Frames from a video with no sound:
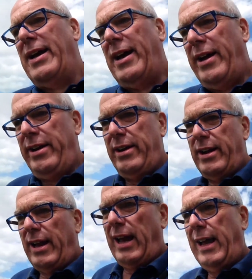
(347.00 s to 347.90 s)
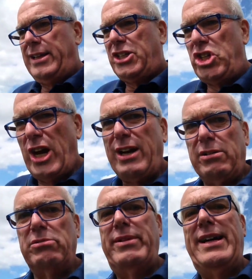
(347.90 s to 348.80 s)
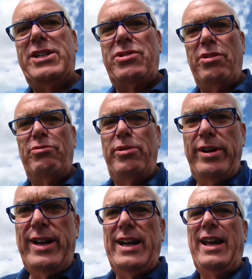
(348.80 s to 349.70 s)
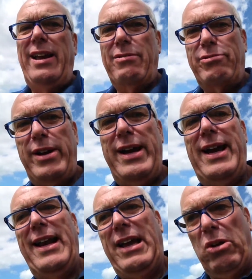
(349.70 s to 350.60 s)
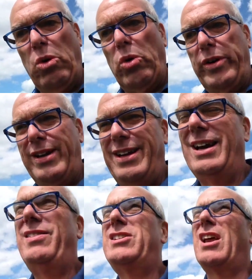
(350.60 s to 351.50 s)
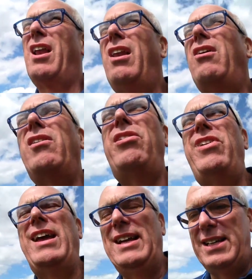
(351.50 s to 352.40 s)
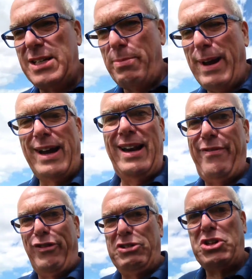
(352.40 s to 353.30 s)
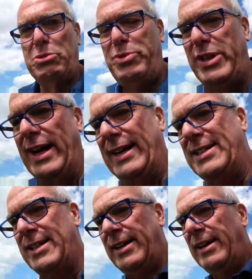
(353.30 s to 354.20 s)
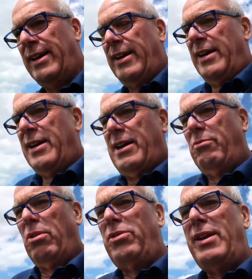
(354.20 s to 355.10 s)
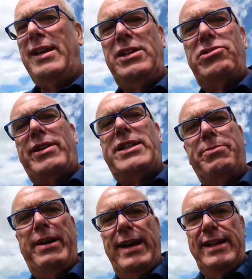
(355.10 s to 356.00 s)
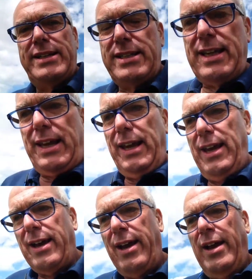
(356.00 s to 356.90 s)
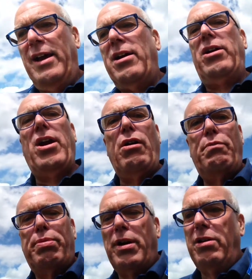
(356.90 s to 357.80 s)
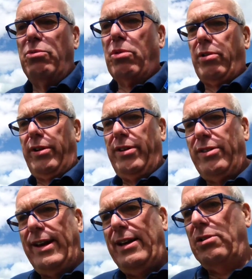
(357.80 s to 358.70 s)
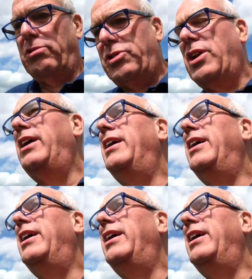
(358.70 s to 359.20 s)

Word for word: and his channel is really really good and there's a lot of things about different subjects and one that interests me is the uh, GoPro one that he does